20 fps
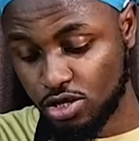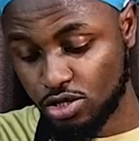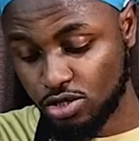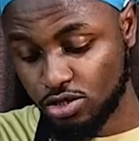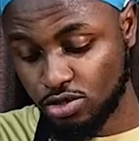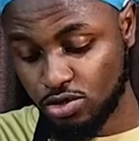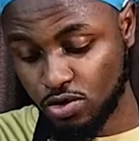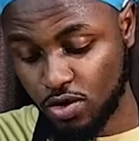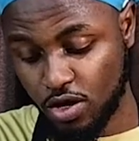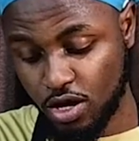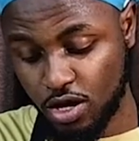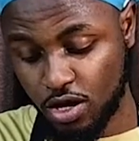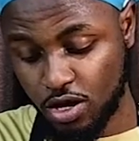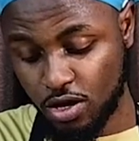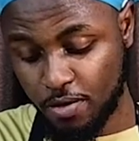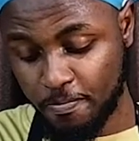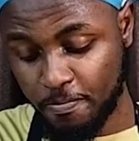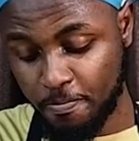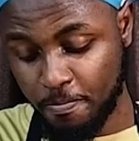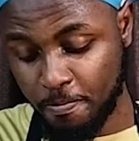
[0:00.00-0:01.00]

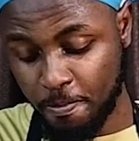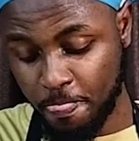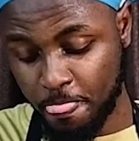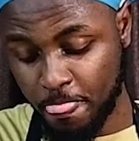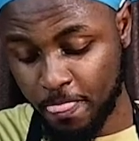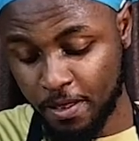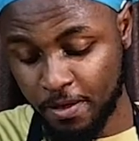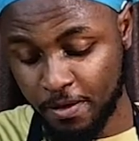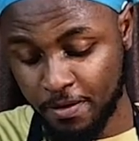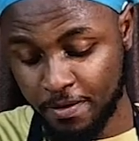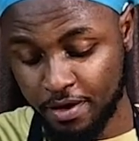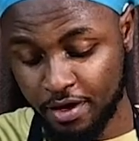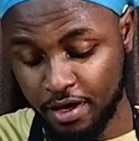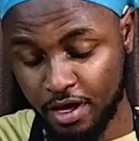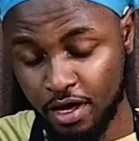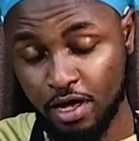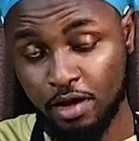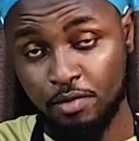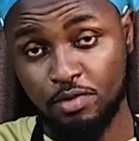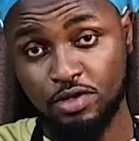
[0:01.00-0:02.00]
So
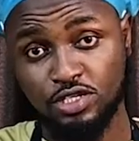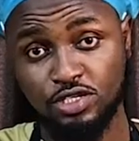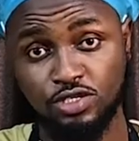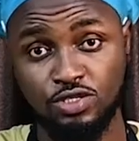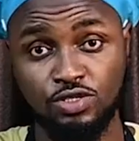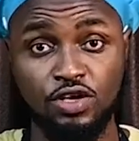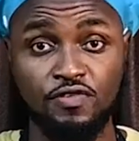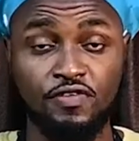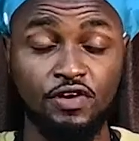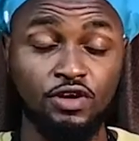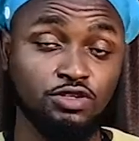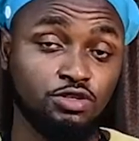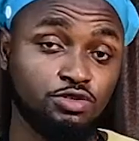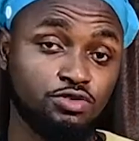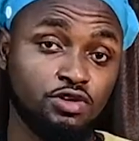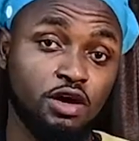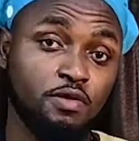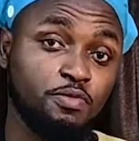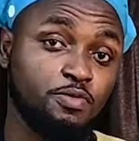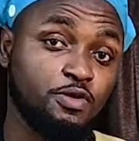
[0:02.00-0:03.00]
please, so if you're not
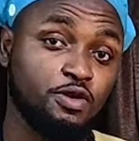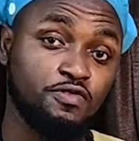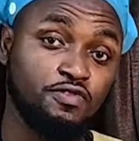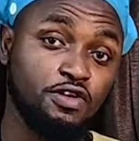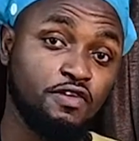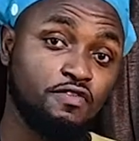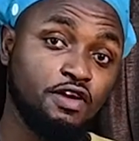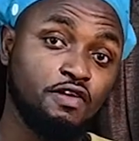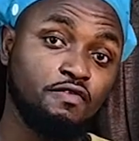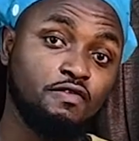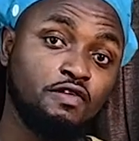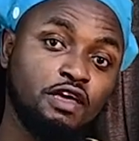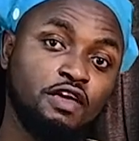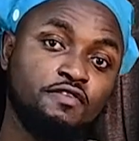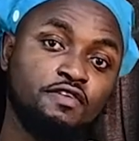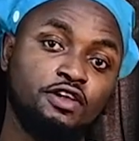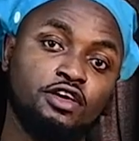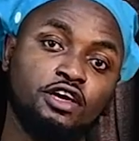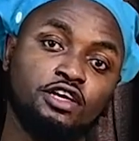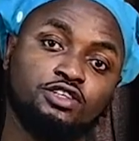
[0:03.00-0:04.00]
subscribed, if
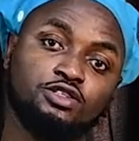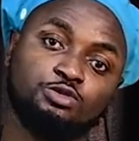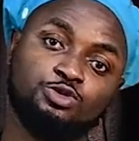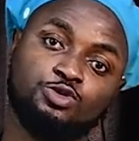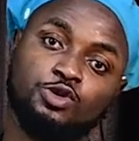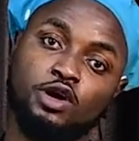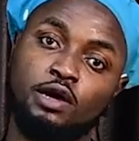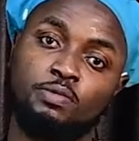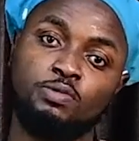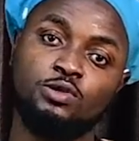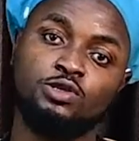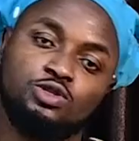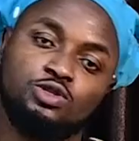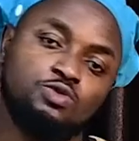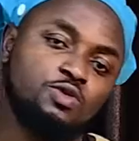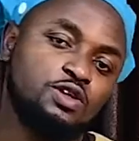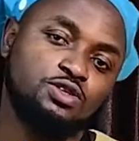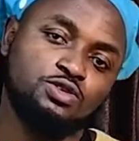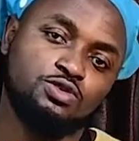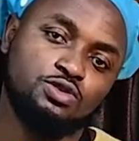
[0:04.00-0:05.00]
you're not yet subscribed,
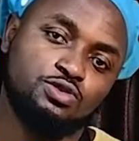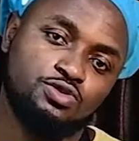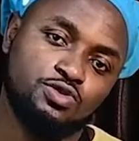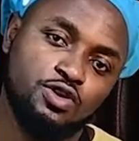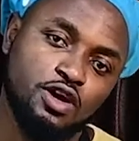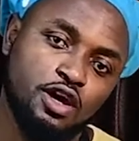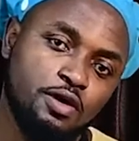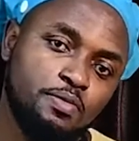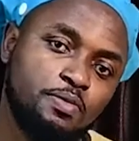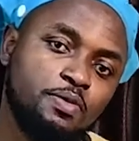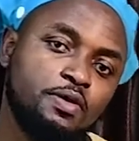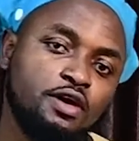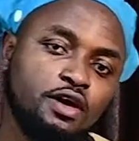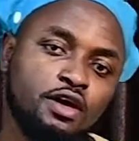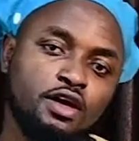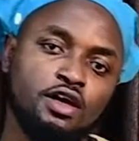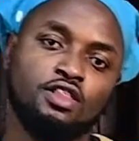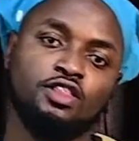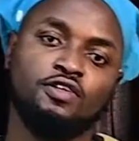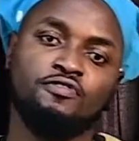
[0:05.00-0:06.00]
do it to subscribe.
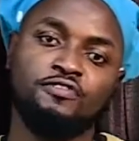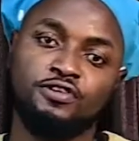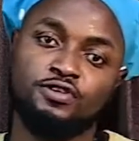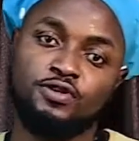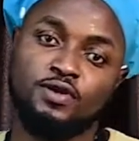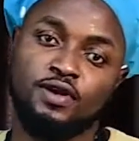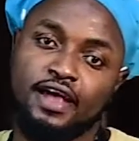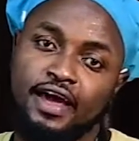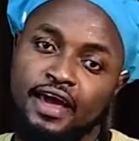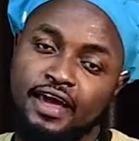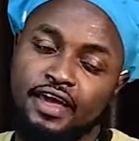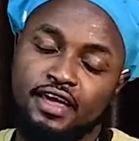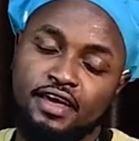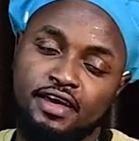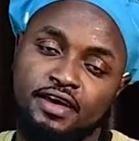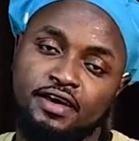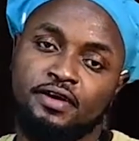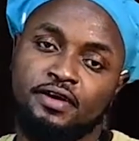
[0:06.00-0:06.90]
Don't forget to like.